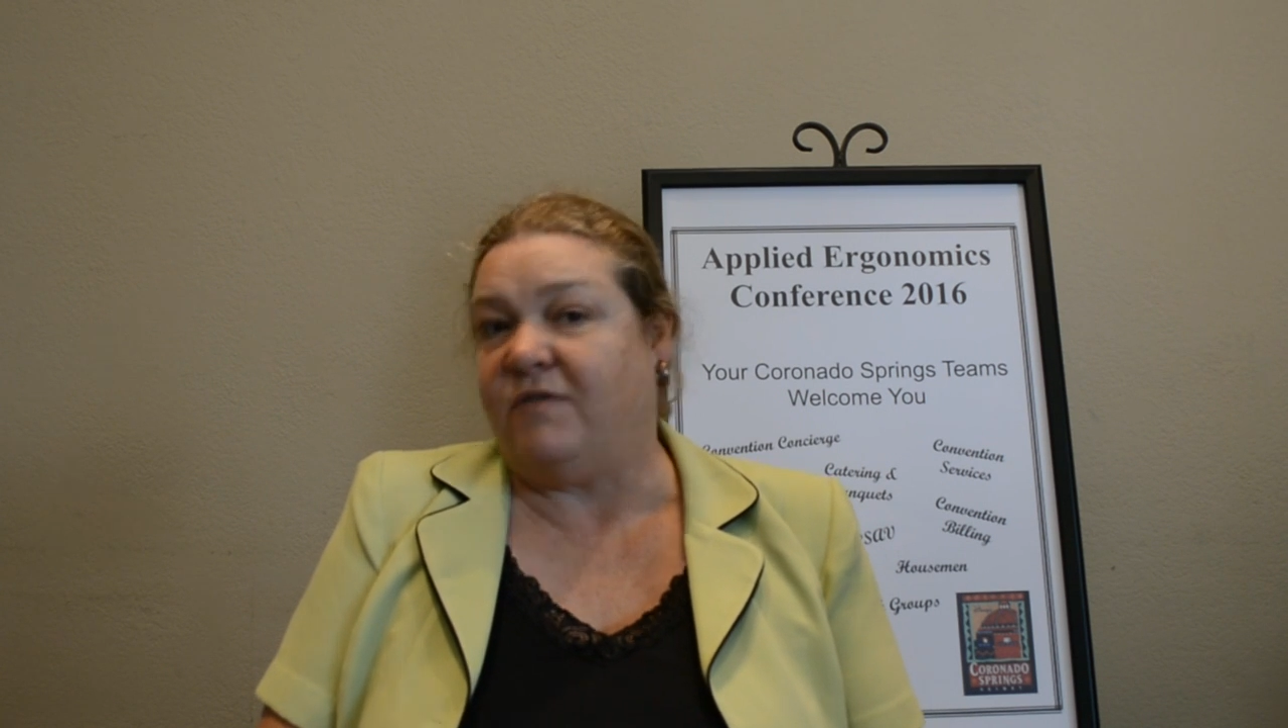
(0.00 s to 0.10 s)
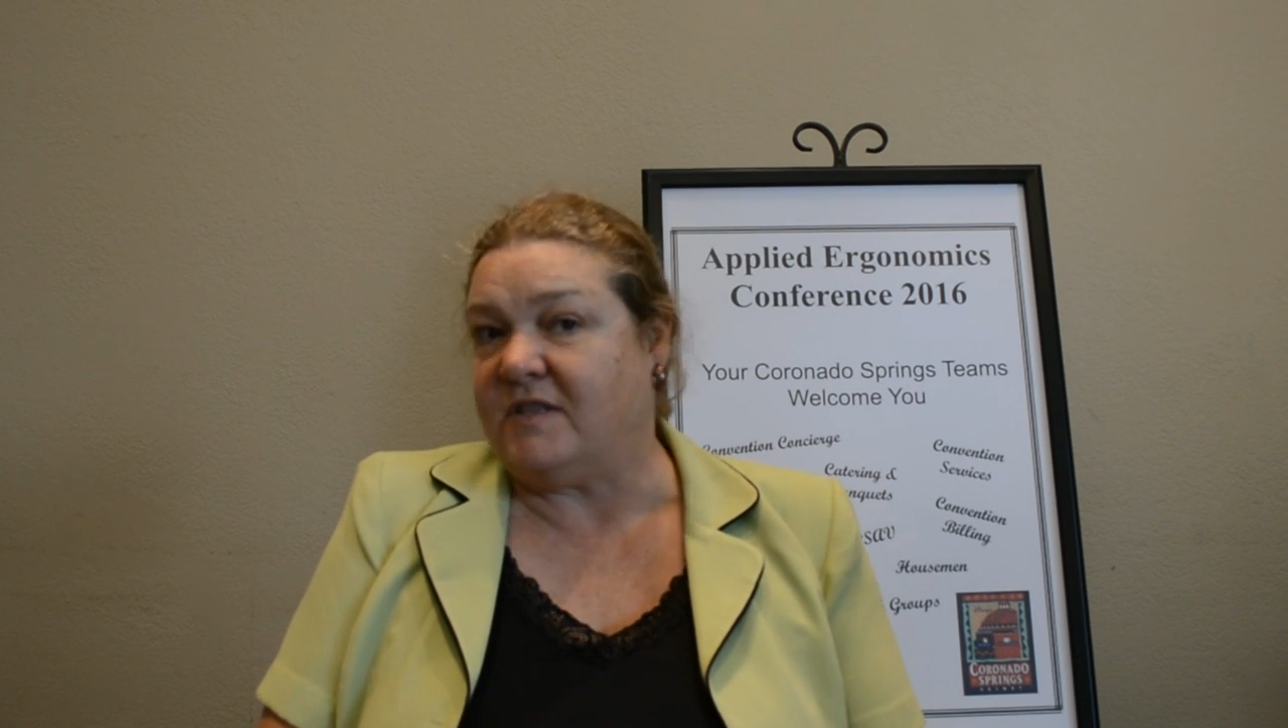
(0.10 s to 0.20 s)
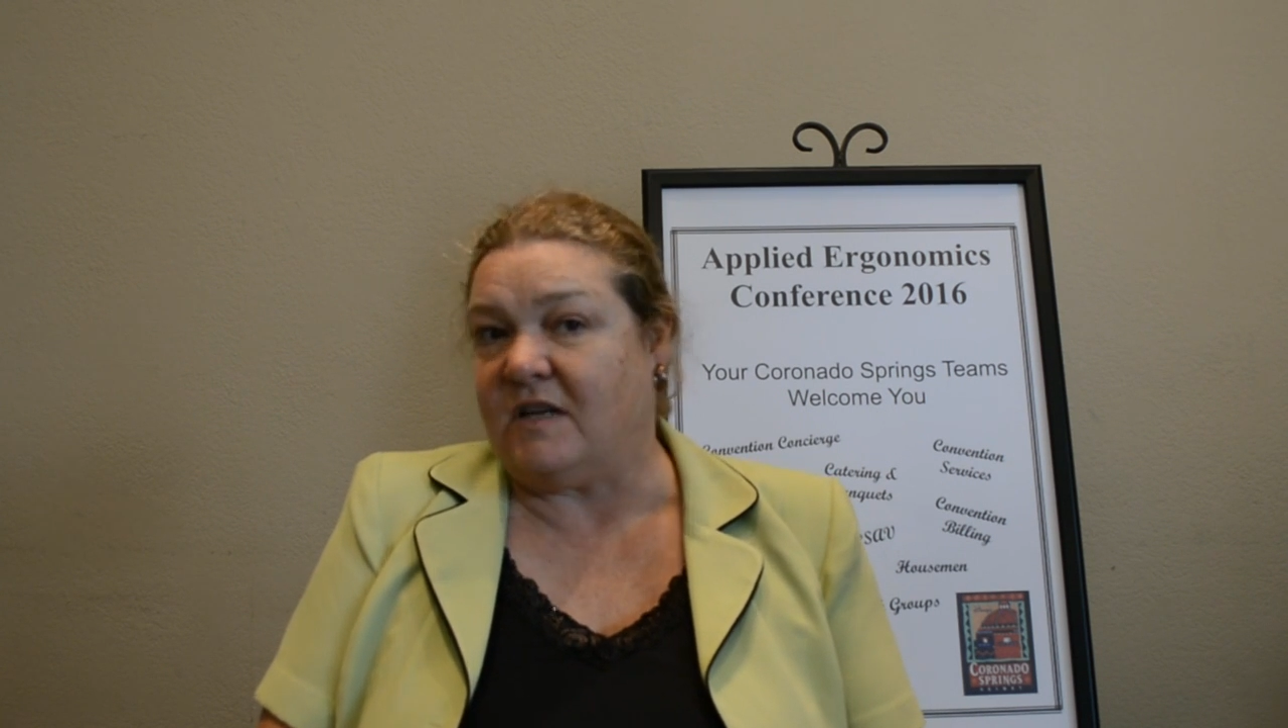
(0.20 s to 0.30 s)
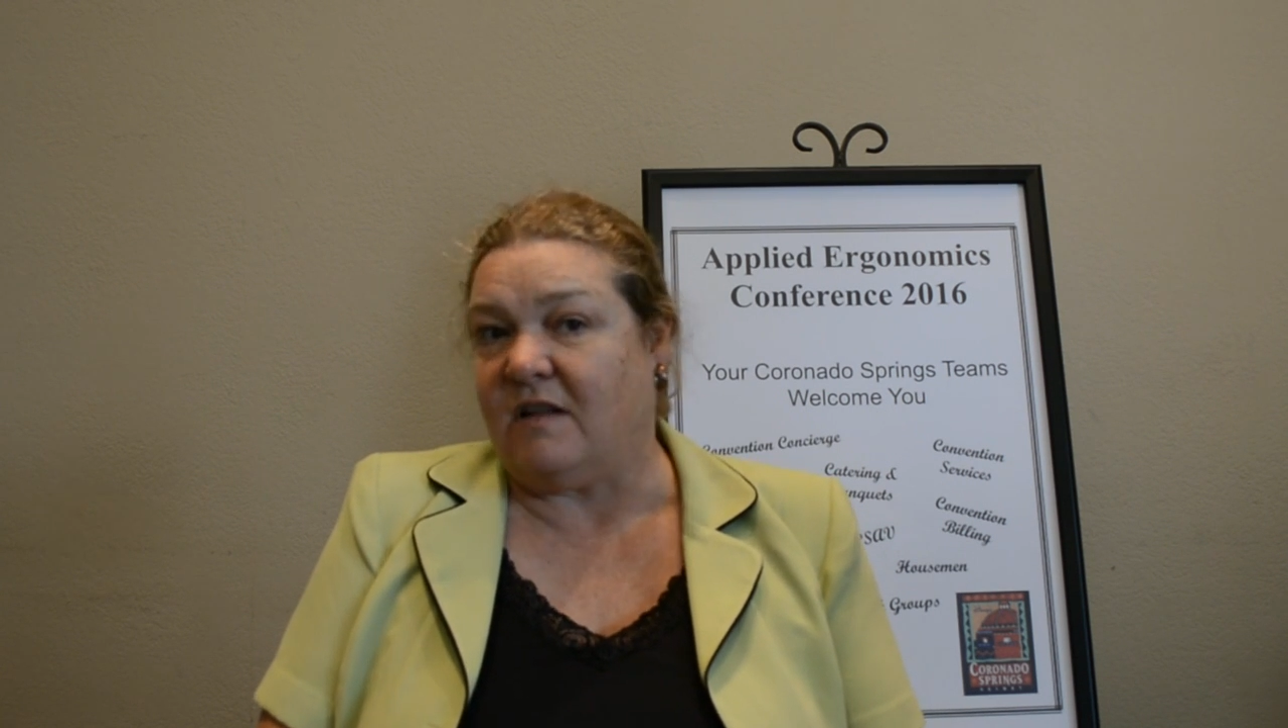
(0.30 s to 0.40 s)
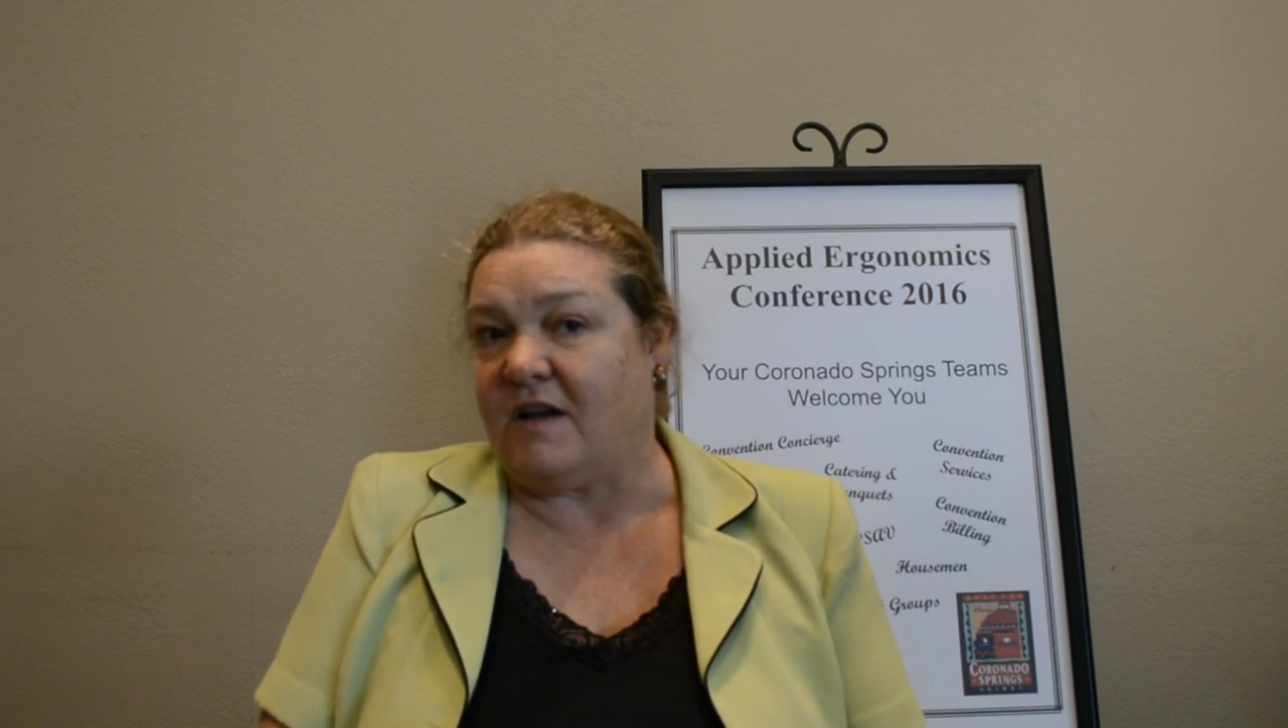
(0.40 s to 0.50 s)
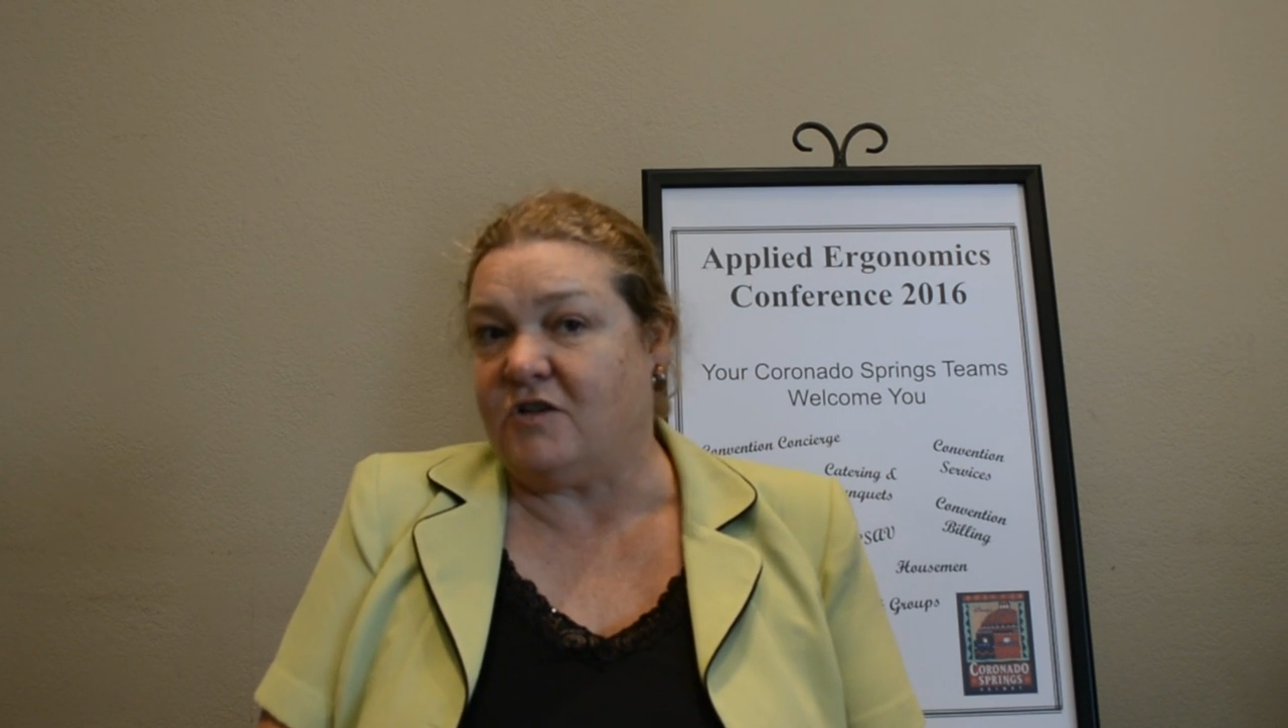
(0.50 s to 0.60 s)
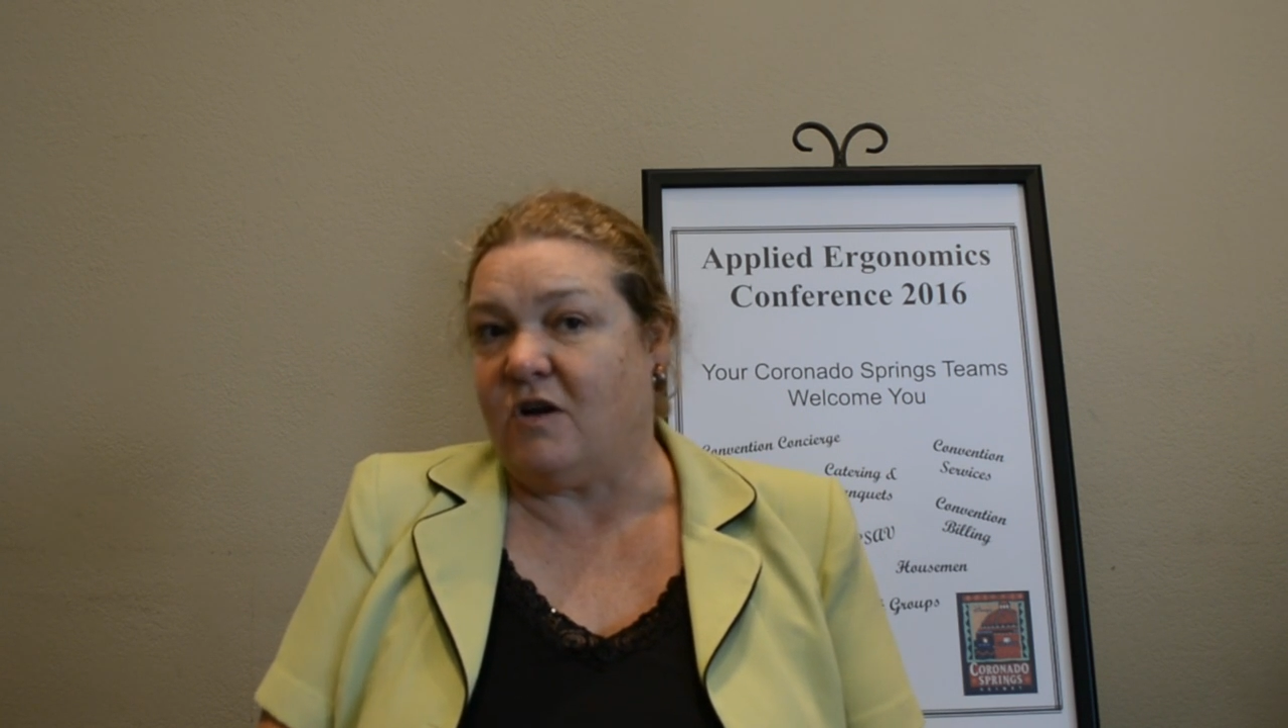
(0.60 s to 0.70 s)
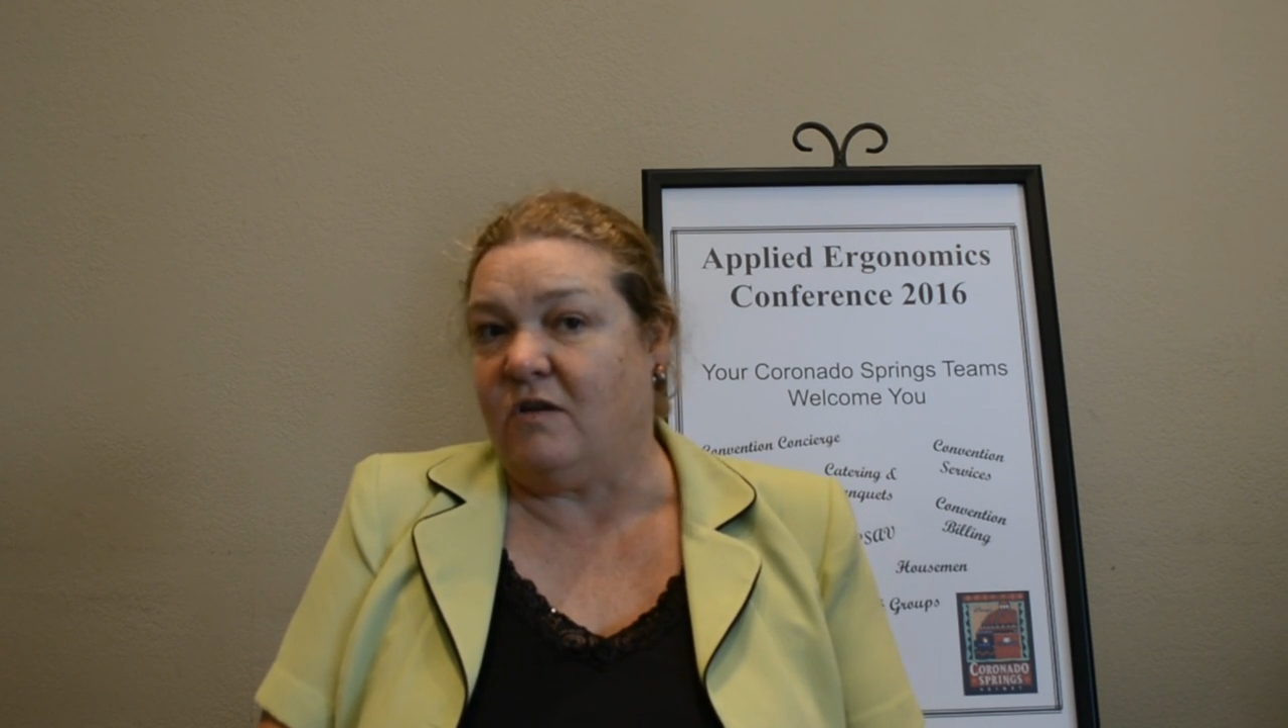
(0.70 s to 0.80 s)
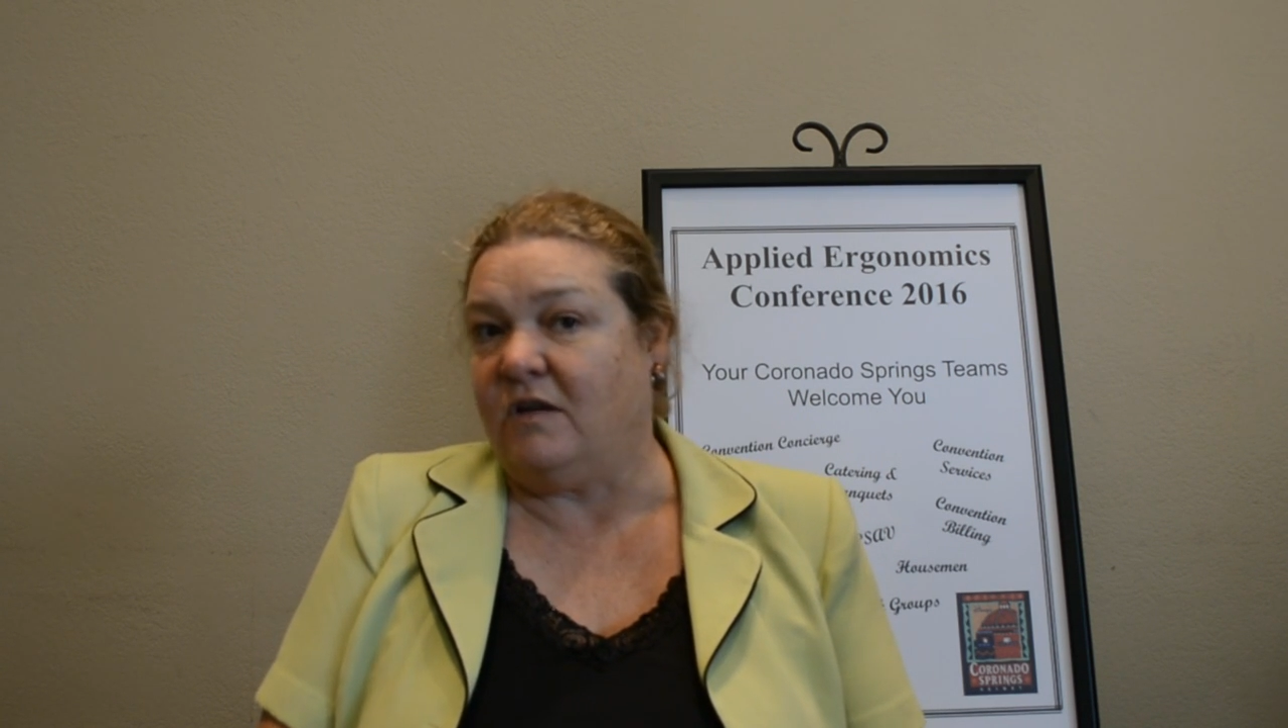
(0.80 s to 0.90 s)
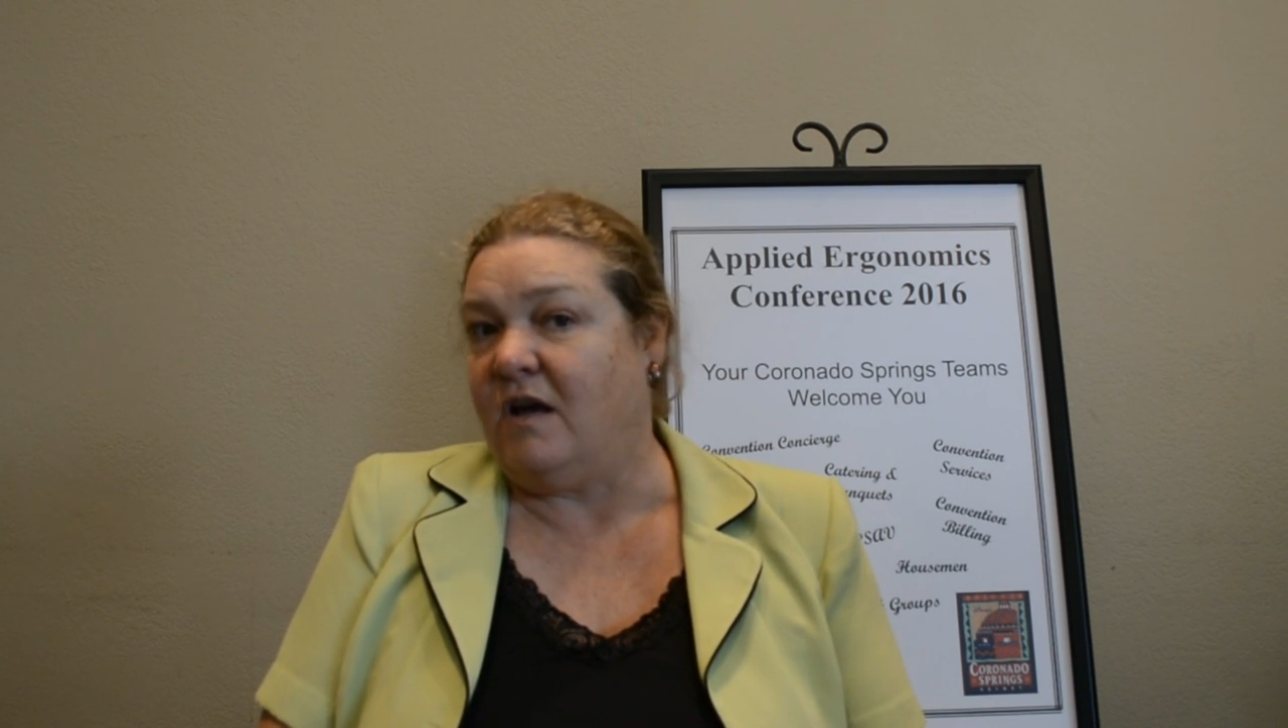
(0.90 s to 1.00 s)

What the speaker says: physiological